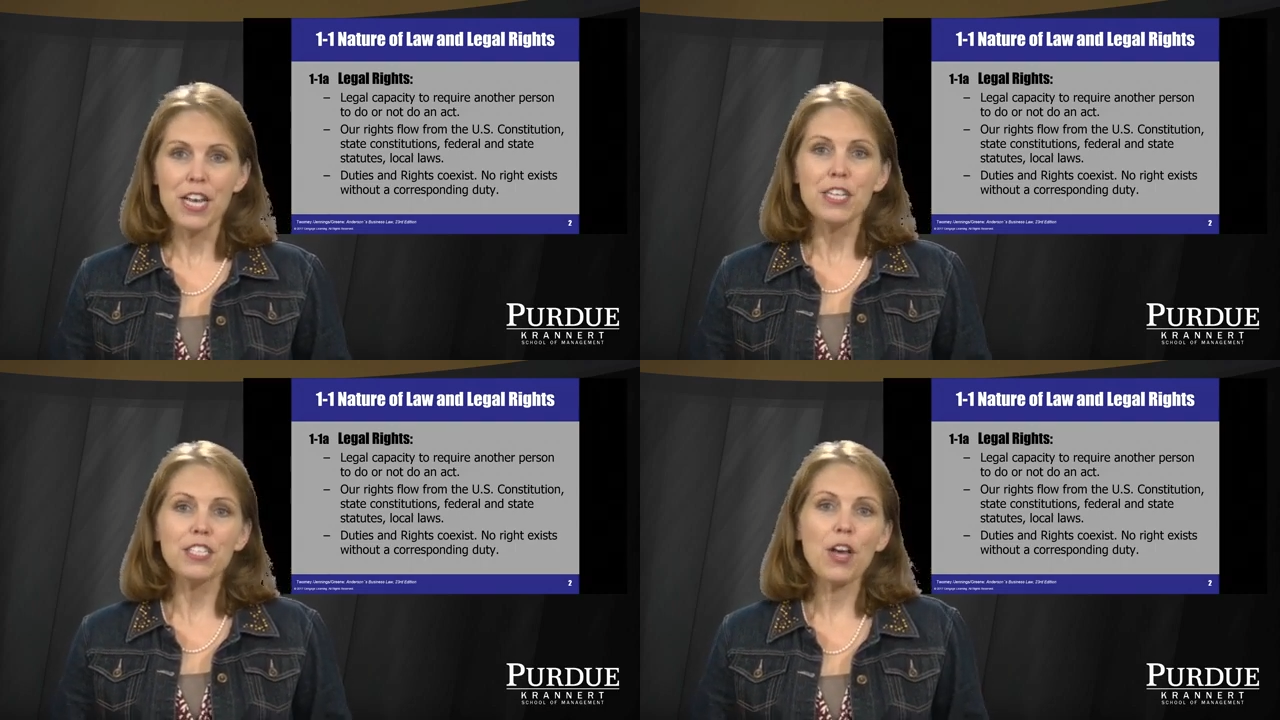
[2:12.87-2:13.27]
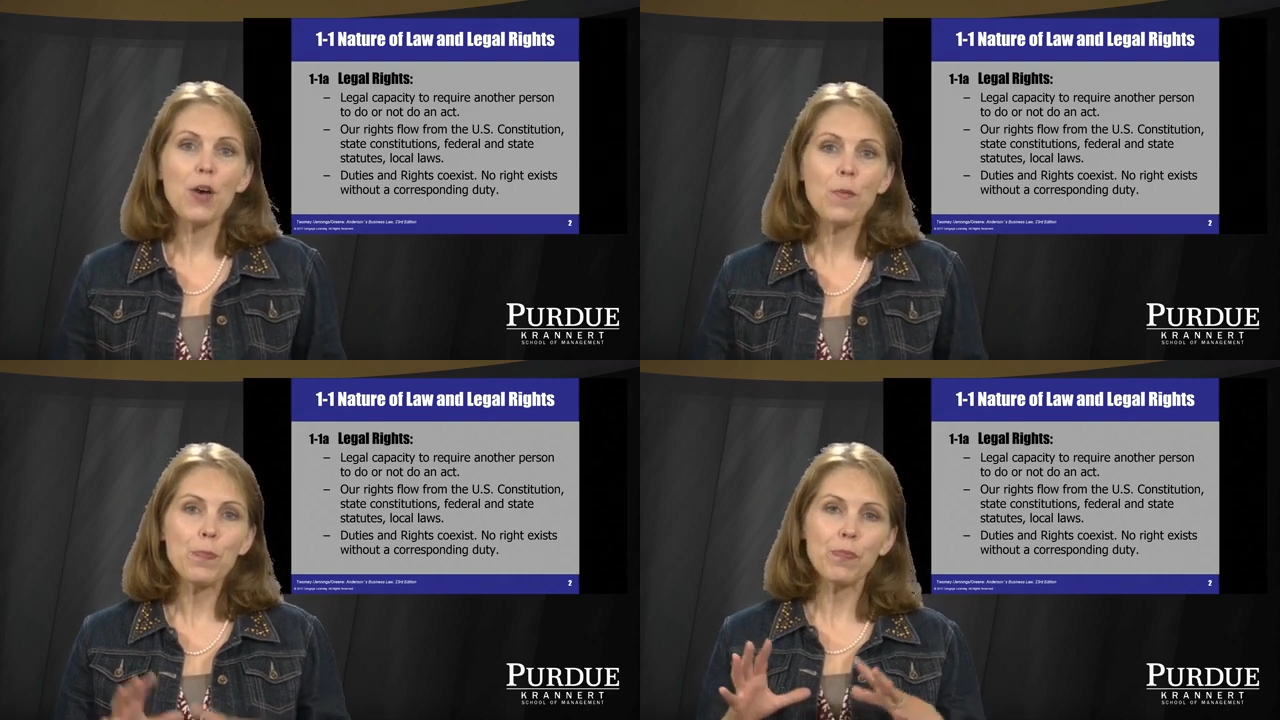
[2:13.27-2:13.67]

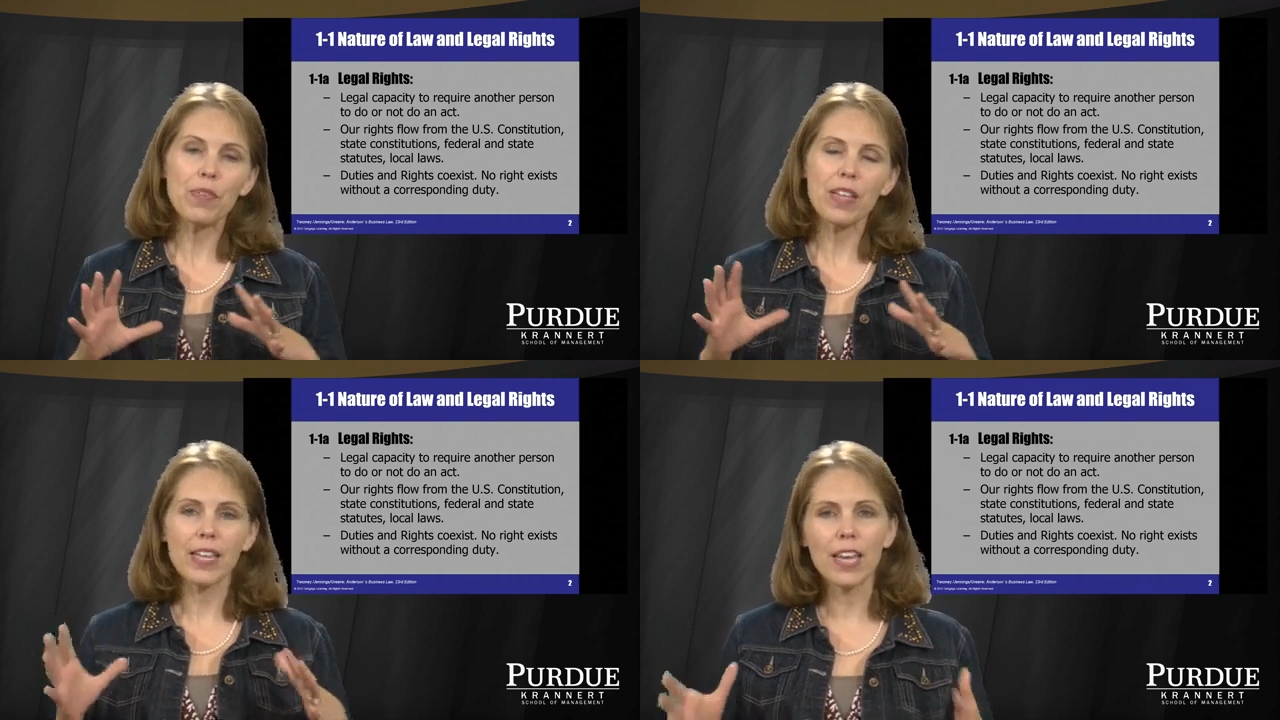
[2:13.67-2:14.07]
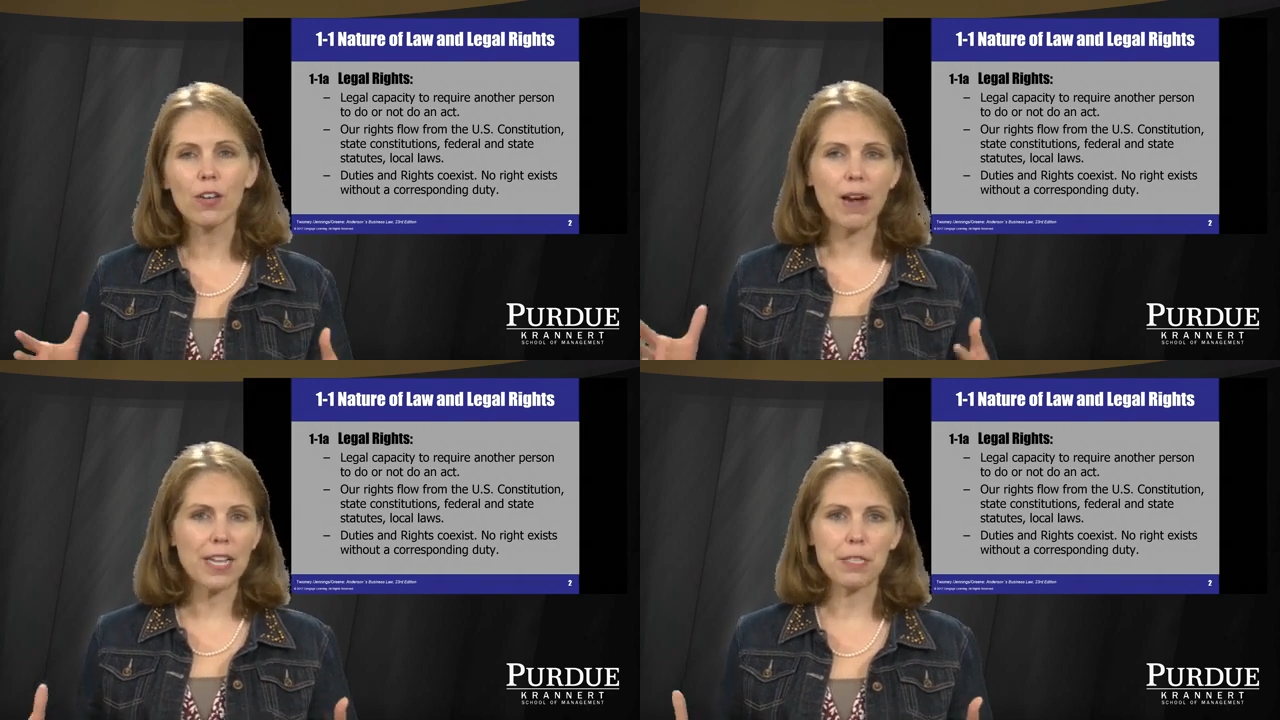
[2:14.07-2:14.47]
So
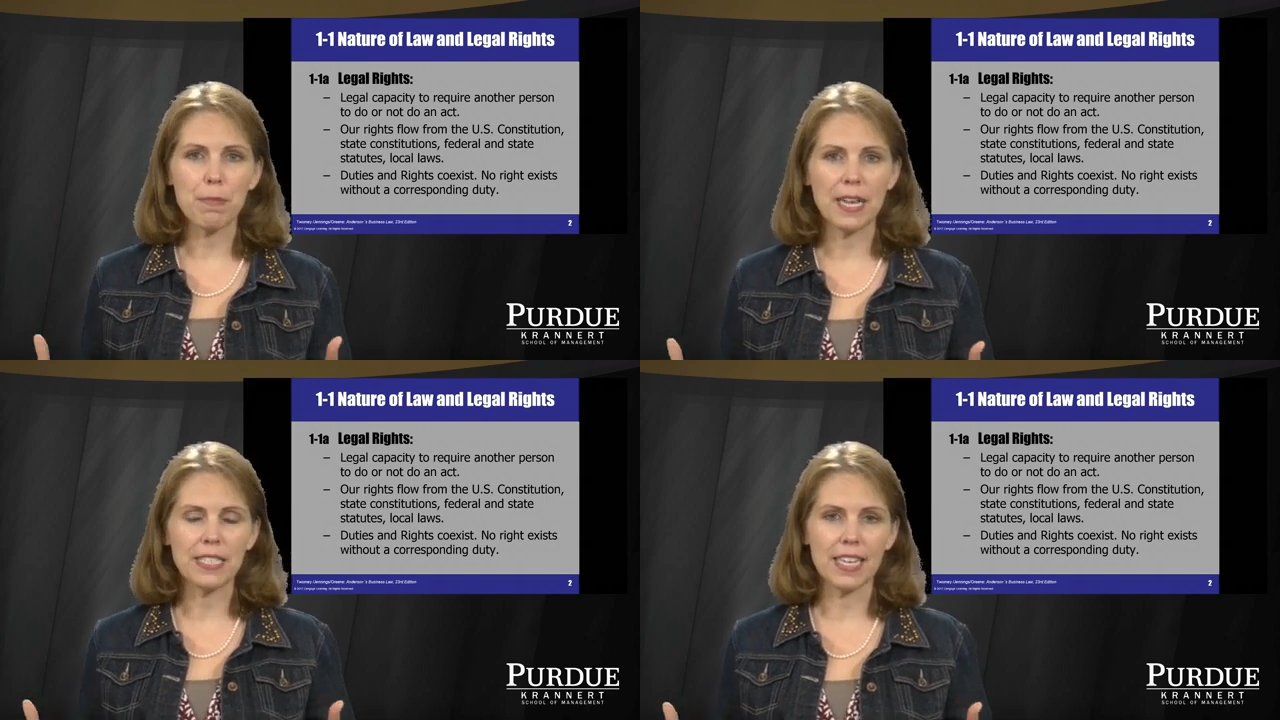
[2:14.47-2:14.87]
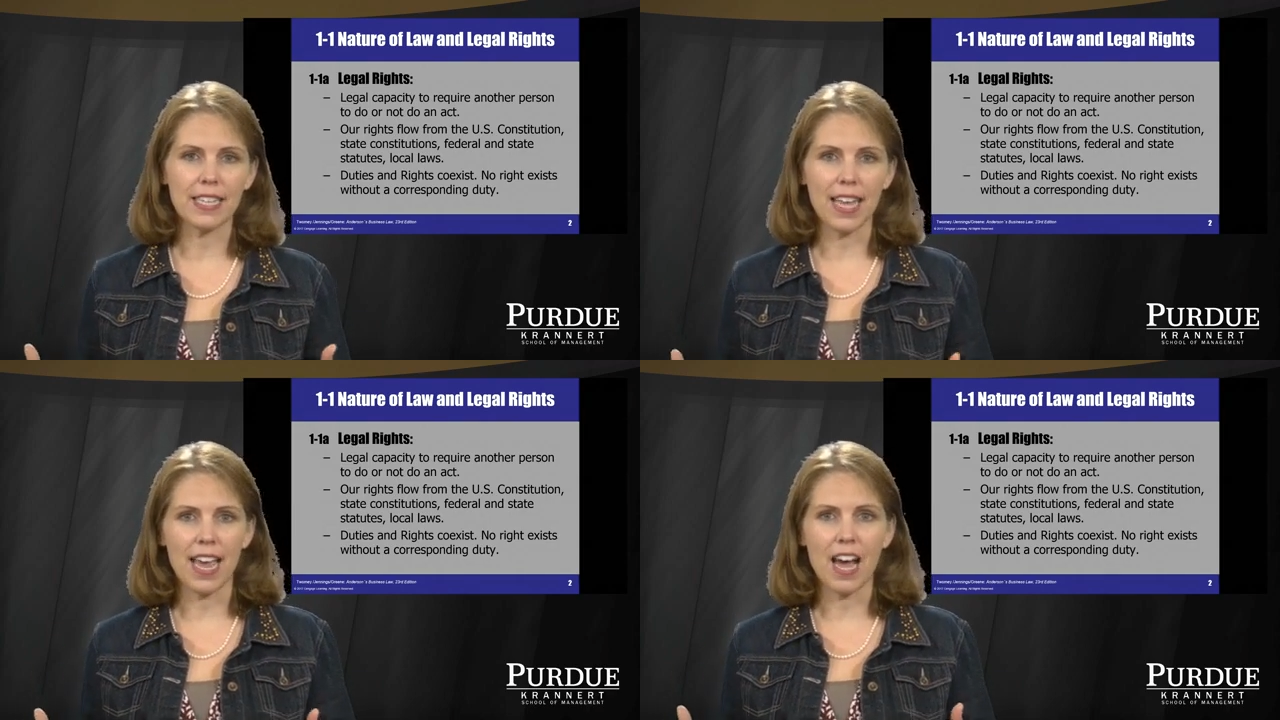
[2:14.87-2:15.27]
legal rights
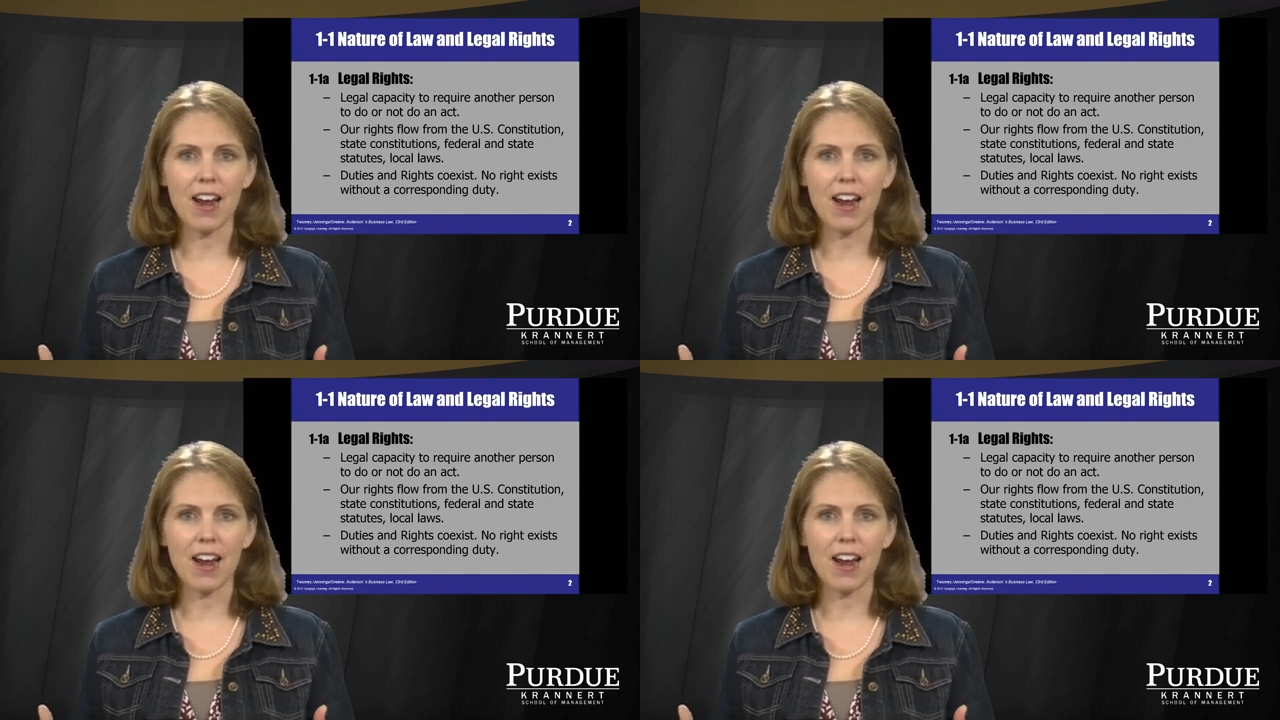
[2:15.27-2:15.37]
basically